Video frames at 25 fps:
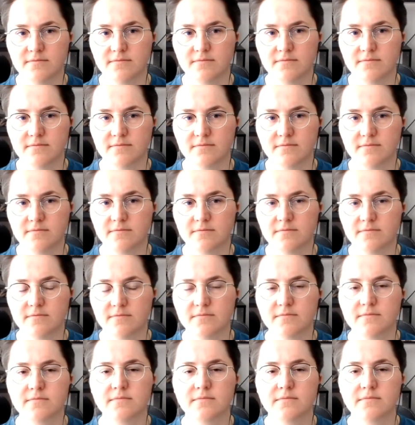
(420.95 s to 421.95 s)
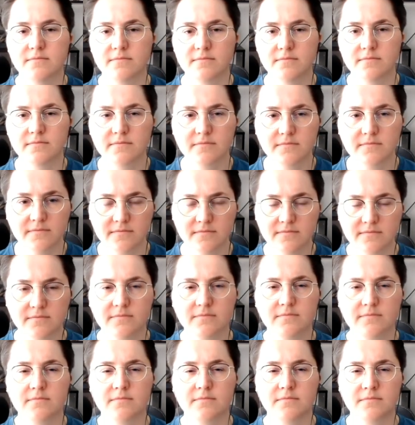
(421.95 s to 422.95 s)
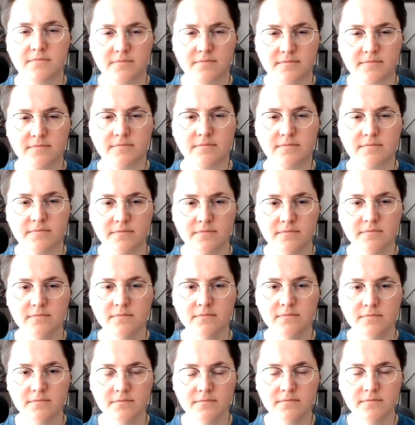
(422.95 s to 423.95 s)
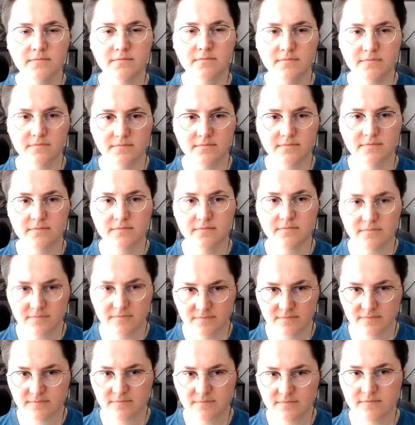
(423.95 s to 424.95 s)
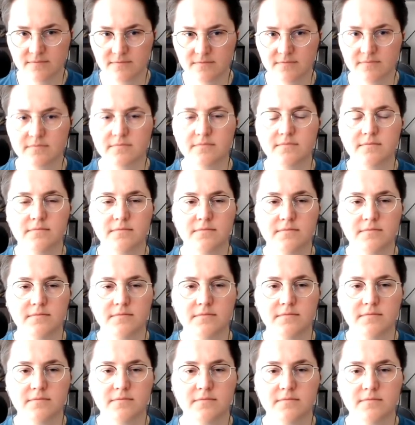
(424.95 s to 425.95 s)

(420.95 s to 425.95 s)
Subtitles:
The person shown says nothing.